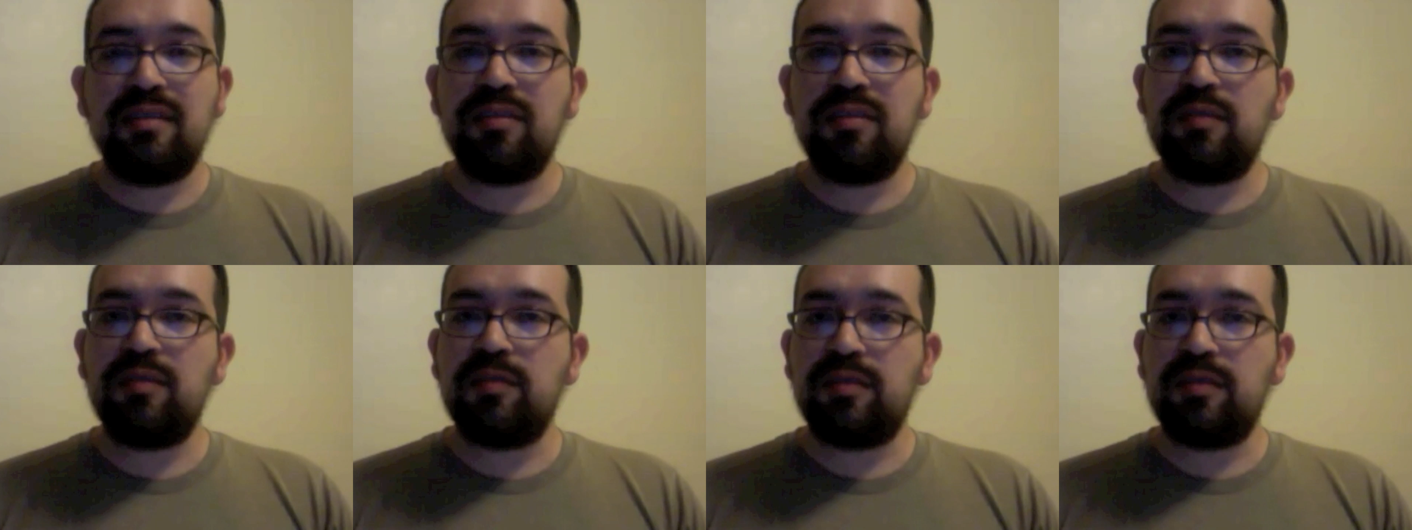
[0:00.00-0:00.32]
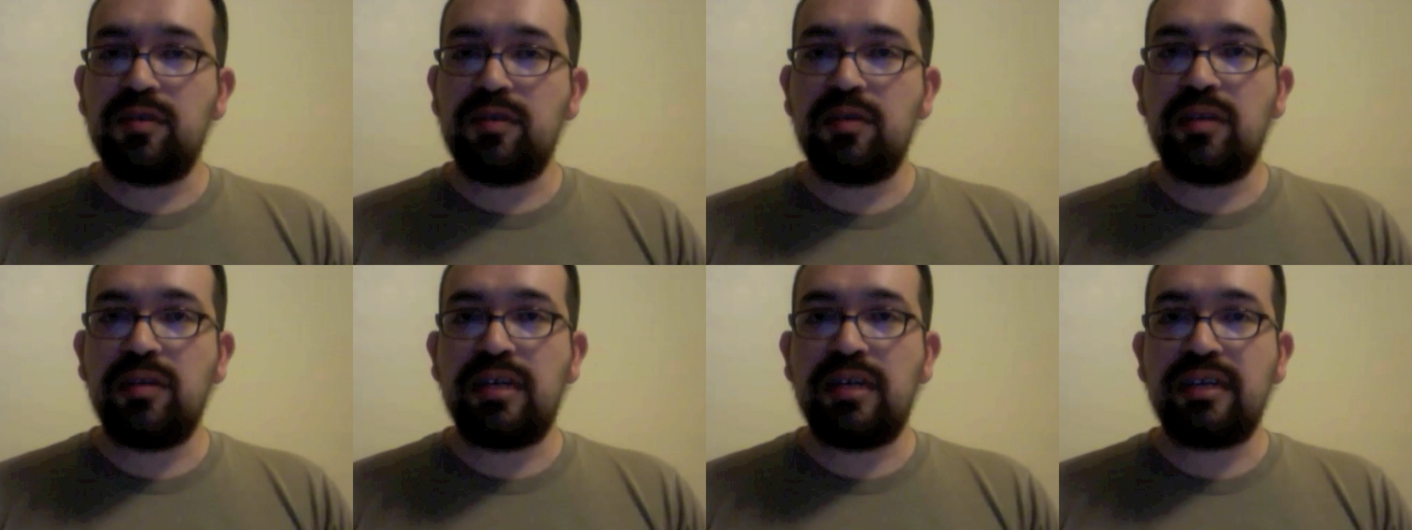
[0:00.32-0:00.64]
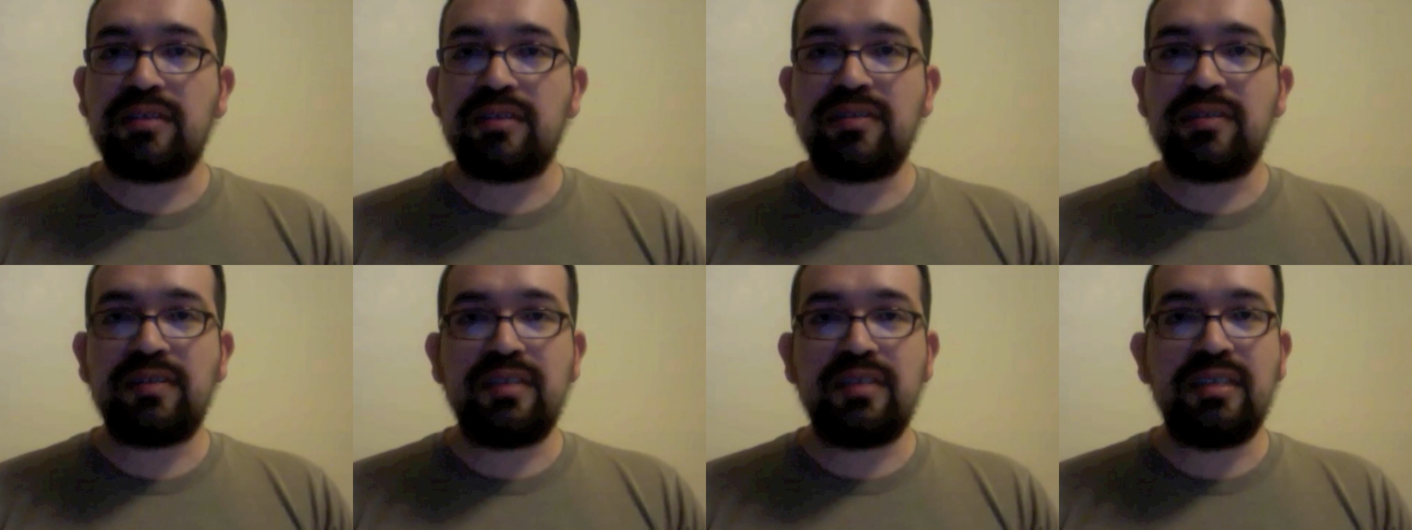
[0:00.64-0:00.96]
You will no
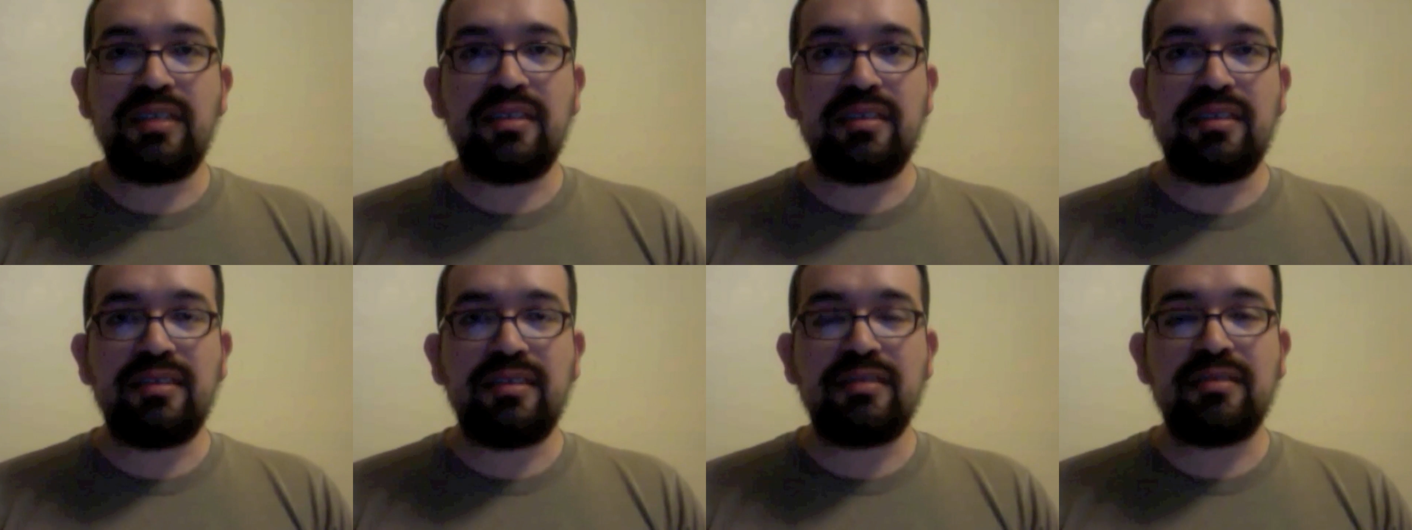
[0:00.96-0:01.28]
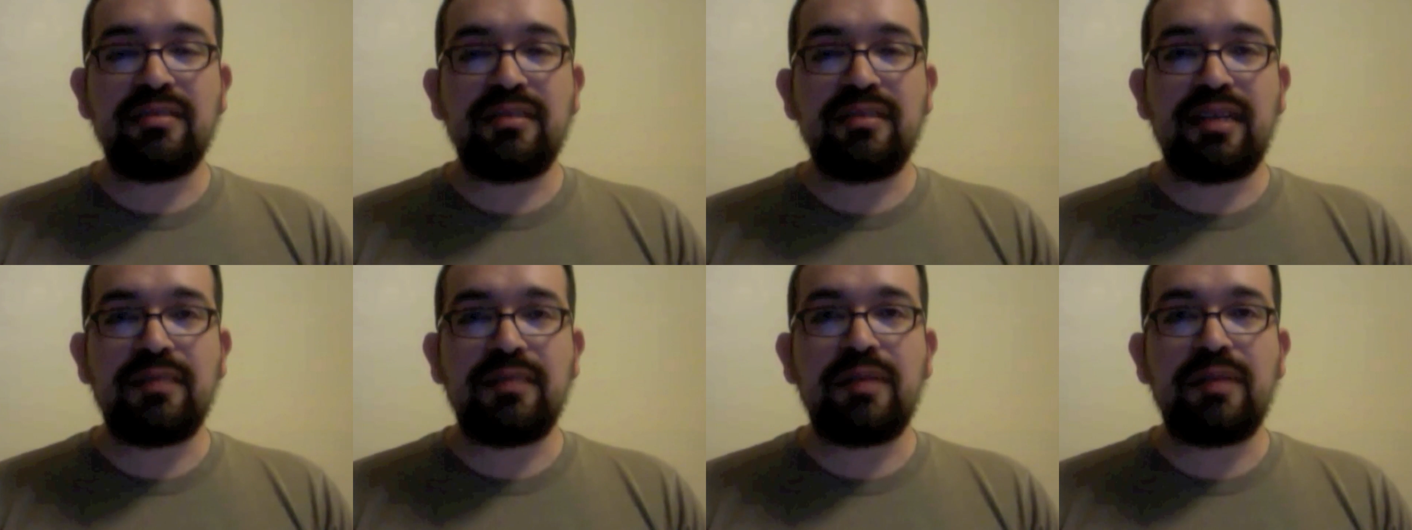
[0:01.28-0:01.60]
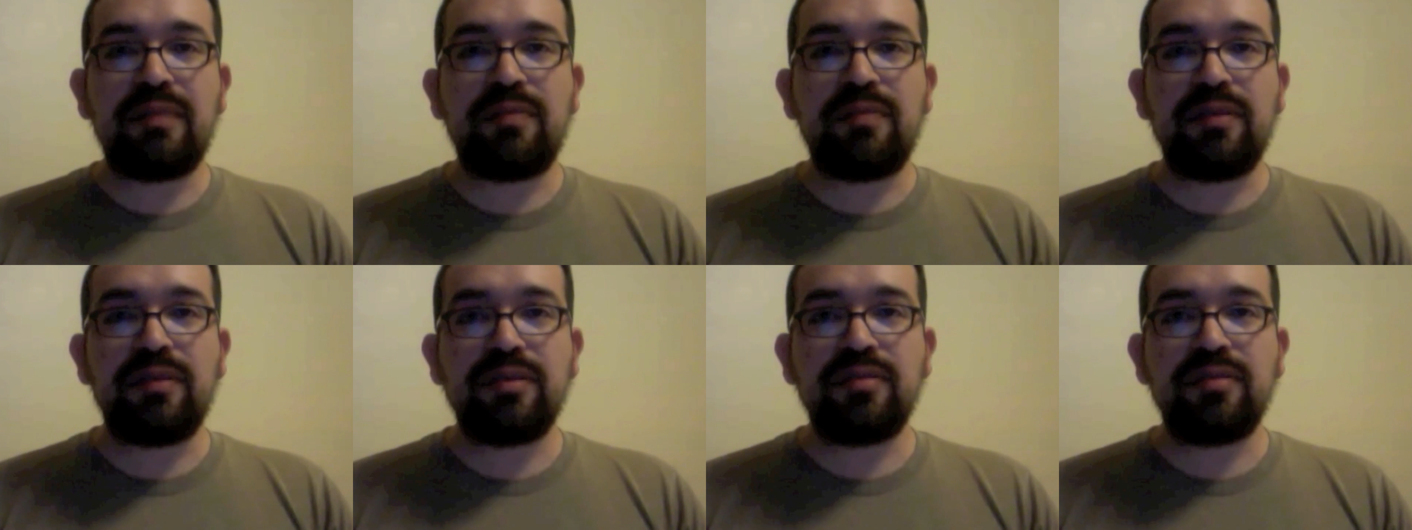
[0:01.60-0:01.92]
longer see this on
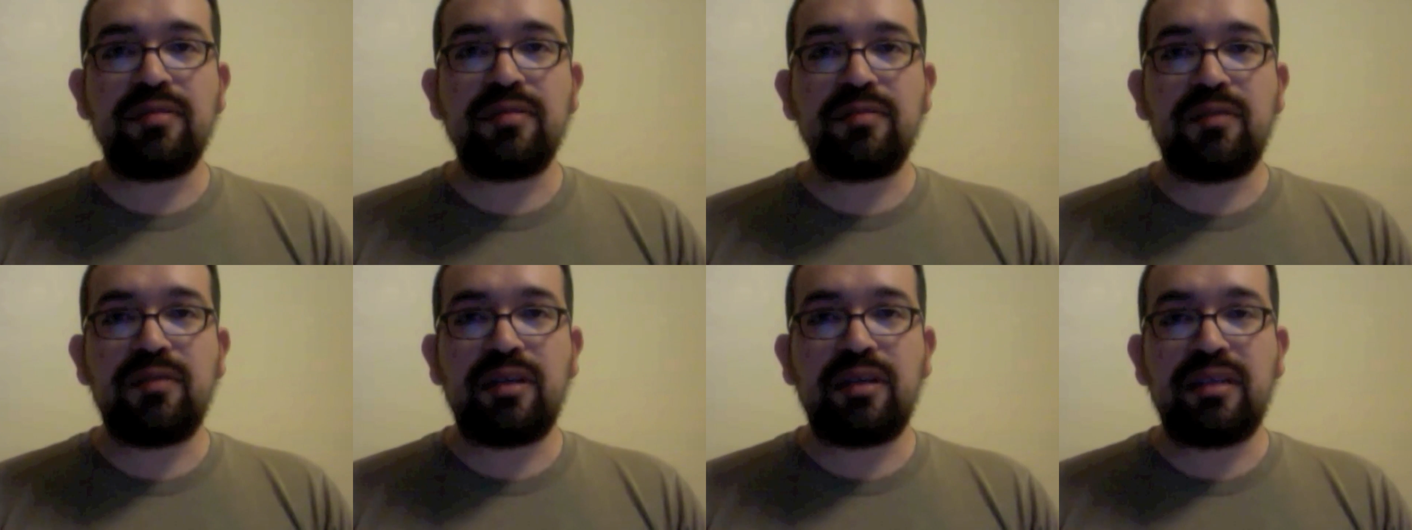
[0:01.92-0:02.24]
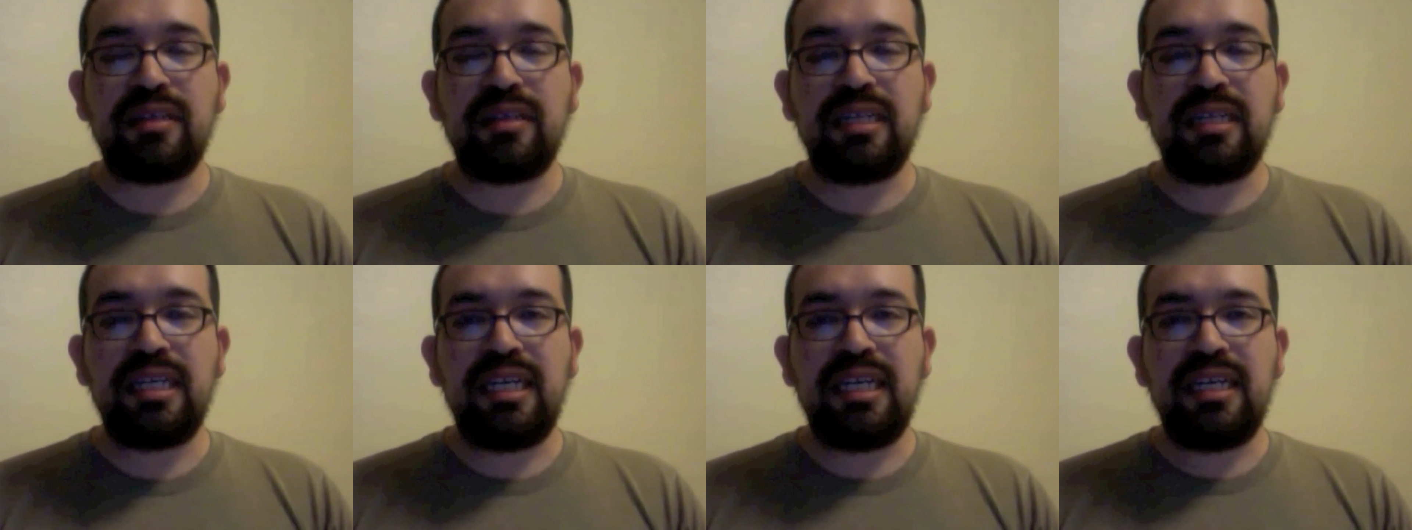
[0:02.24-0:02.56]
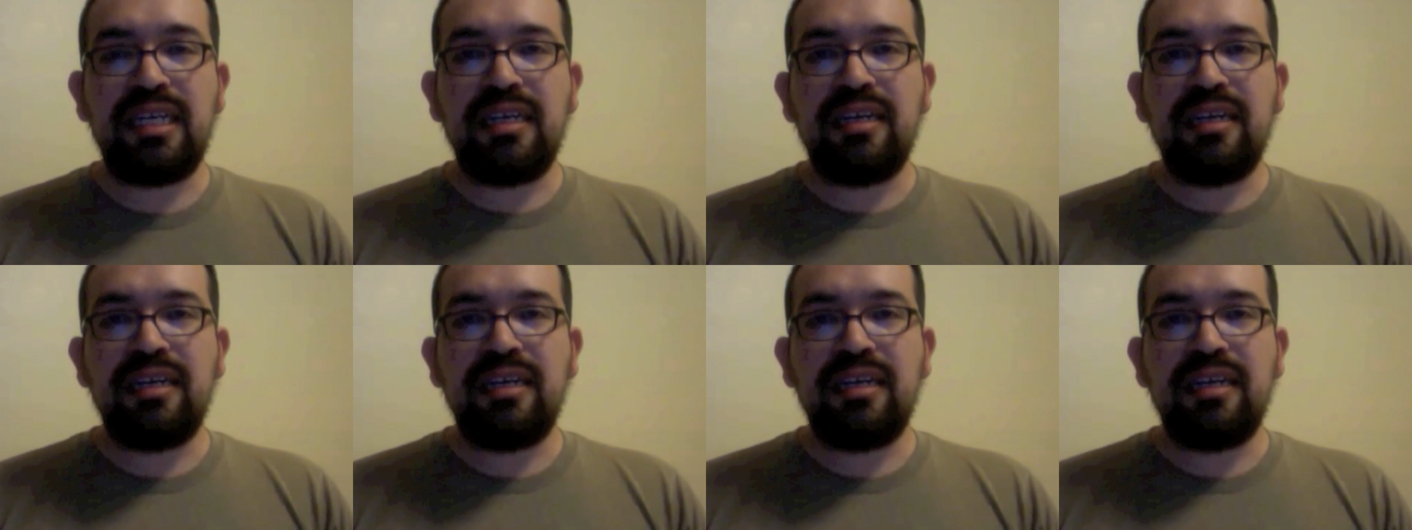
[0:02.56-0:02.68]
my personal wall,